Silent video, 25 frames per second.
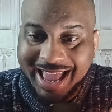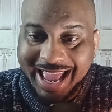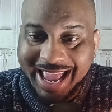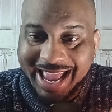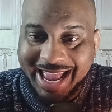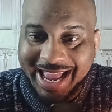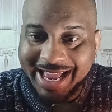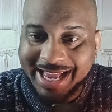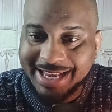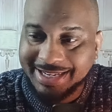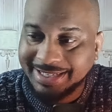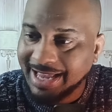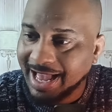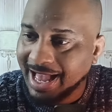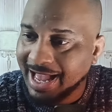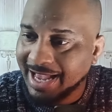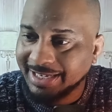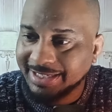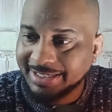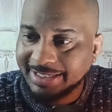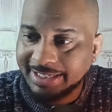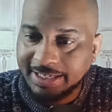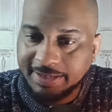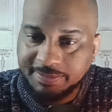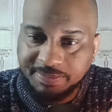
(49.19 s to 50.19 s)
and
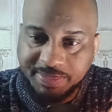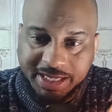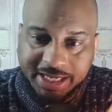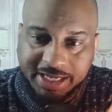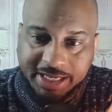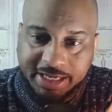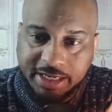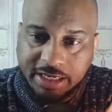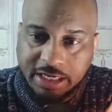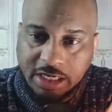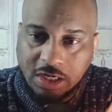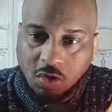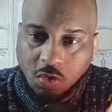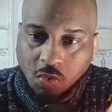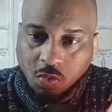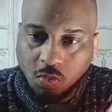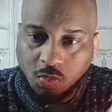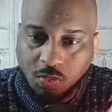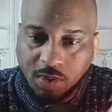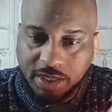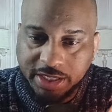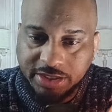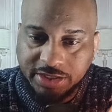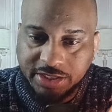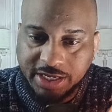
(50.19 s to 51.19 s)
ICP.
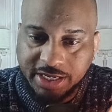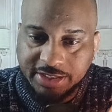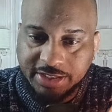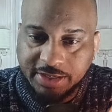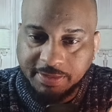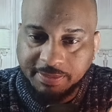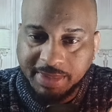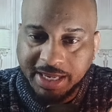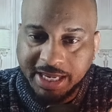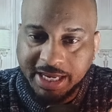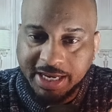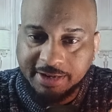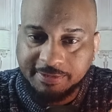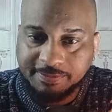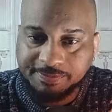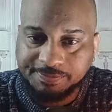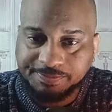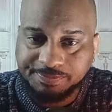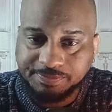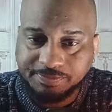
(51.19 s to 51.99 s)
What does it mean?